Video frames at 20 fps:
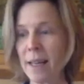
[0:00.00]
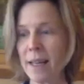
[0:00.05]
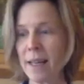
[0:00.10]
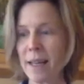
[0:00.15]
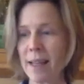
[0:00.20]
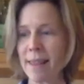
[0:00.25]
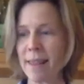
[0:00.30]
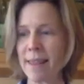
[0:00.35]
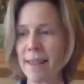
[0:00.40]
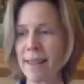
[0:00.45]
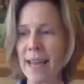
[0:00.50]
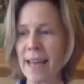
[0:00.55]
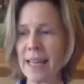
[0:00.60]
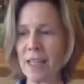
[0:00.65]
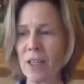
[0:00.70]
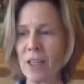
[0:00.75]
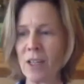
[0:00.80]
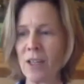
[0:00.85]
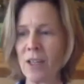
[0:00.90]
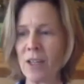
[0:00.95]
that
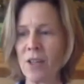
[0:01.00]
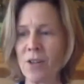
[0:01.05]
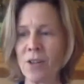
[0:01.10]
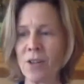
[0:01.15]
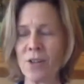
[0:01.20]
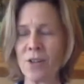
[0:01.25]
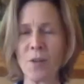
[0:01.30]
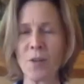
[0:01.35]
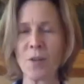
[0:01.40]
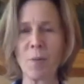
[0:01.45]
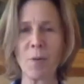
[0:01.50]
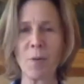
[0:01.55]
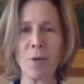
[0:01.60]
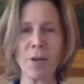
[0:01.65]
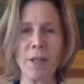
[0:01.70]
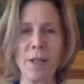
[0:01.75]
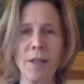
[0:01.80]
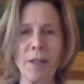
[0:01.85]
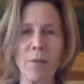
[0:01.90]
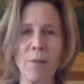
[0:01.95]
you're
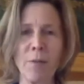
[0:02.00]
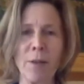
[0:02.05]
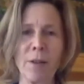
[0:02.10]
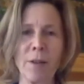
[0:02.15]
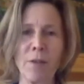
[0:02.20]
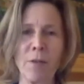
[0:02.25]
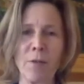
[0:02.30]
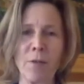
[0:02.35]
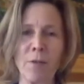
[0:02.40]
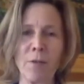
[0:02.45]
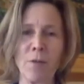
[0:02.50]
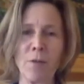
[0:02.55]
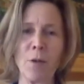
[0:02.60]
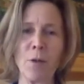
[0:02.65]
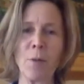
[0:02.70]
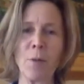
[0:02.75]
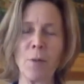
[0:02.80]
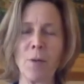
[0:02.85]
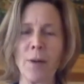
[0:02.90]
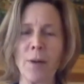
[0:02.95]
supported with
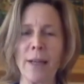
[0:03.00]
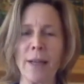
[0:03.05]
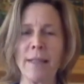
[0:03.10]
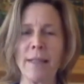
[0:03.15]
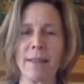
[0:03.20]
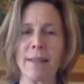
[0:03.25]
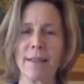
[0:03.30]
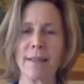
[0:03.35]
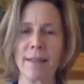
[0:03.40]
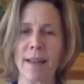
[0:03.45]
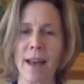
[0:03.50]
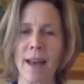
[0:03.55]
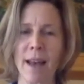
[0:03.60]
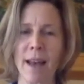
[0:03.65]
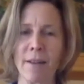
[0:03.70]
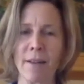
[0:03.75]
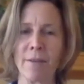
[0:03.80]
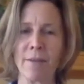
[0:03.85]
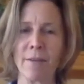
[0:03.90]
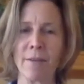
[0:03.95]
4 points
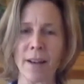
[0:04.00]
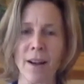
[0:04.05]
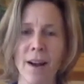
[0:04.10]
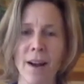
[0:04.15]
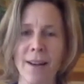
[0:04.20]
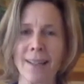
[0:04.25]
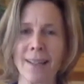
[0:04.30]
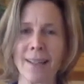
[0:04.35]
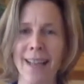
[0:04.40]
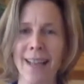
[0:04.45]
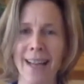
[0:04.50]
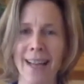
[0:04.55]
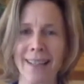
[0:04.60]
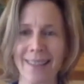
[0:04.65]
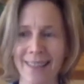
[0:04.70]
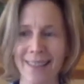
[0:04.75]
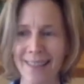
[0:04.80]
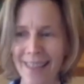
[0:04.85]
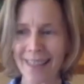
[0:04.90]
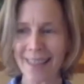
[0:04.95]
of
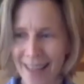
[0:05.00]
contact.